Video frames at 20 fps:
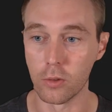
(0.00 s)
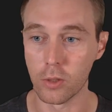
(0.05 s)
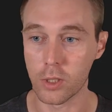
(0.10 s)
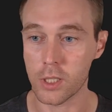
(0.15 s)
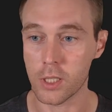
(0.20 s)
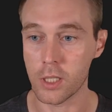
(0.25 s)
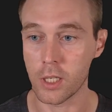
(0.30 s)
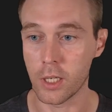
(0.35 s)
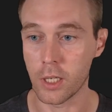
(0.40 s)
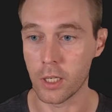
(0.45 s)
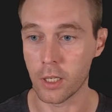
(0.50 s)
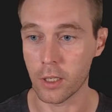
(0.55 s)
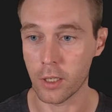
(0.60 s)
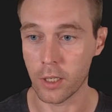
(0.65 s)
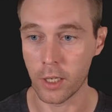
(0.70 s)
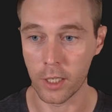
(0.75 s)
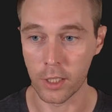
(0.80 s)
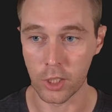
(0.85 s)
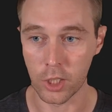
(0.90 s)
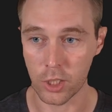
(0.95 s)
Looks like
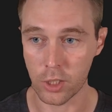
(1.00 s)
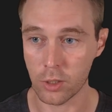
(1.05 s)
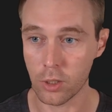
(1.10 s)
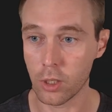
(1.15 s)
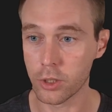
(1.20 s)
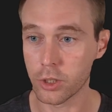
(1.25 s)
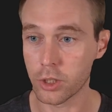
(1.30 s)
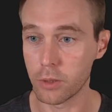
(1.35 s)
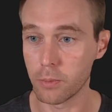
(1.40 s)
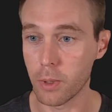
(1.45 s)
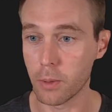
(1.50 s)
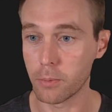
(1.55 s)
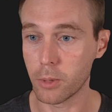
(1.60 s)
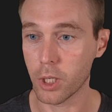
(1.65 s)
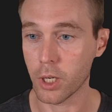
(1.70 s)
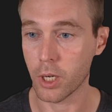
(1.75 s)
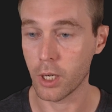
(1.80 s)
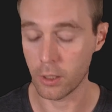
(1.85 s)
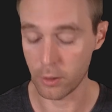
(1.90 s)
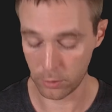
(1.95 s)
I just don't
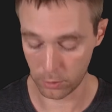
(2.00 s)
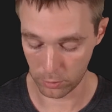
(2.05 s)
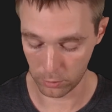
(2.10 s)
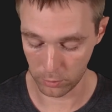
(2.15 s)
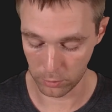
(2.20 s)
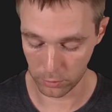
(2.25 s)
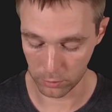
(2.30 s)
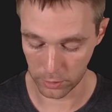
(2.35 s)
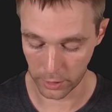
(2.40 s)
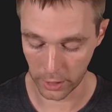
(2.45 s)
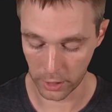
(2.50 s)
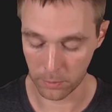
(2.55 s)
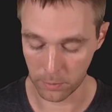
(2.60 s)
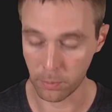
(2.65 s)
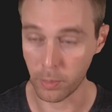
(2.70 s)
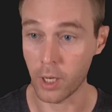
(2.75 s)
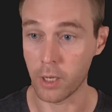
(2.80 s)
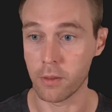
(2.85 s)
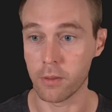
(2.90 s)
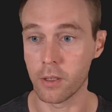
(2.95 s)
remember how to write
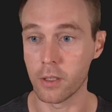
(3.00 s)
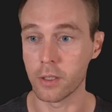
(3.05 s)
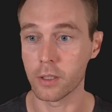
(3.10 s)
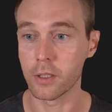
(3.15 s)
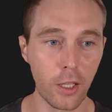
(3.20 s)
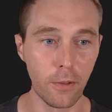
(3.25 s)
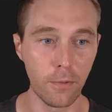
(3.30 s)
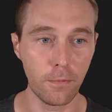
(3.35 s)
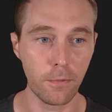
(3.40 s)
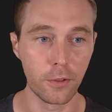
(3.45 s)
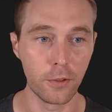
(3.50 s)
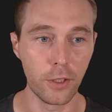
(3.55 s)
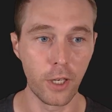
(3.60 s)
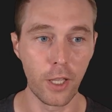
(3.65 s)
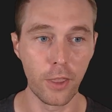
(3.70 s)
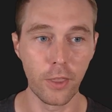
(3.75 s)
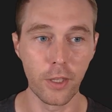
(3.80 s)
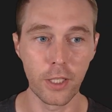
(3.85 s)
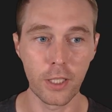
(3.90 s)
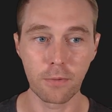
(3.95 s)
Python. If we
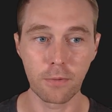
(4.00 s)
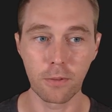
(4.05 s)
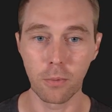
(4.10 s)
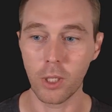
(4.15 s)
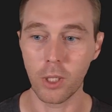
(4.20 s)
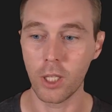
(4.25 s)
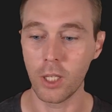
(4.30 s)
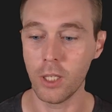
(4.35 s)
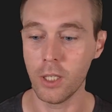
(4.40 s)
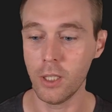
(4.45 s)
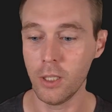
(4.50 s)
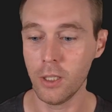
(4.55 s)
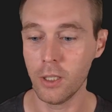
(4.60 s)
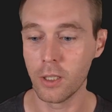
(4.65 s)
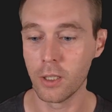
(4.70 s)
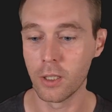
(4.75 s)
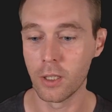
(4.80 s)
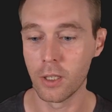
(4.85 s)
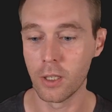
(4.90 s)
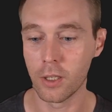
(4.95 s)
run this from here,
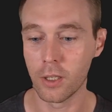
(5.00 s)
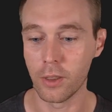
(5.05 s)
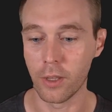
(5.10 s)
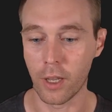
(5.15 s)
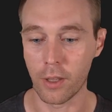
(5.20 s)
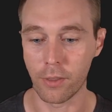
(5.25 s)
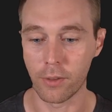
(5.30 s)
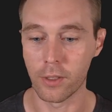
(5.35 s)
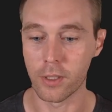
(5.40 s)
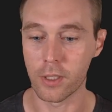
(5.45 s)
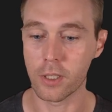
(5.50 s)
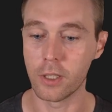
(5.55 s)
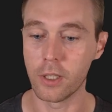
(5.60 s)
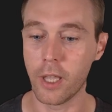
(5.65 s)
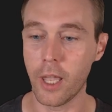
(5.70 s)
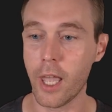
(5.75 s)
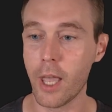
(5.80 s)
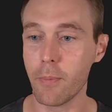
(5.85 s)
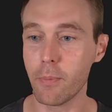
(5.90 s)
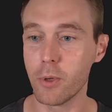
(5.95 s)
nothing's going
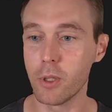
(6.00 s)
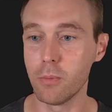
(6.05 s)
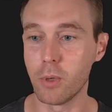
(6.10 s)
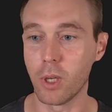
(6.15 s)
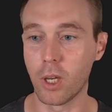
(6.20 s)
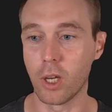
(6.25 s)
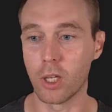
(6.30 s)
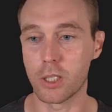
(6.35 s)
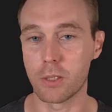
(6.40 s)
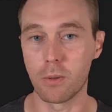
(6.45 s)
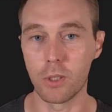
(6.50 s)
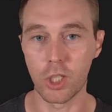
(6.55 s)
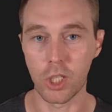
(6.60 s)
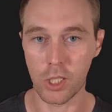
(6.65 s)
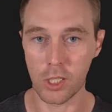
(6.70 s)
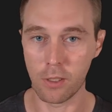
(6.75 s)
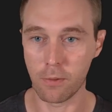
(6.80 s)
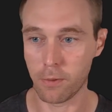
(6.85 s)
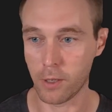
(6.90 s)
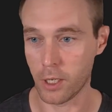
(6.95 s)
to happen because we
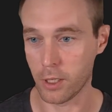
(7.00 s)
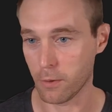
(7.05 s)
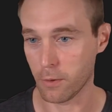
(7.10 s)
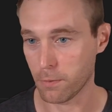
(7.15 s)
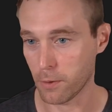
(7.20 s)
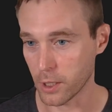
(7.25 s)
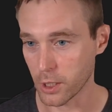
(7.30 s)
just defined a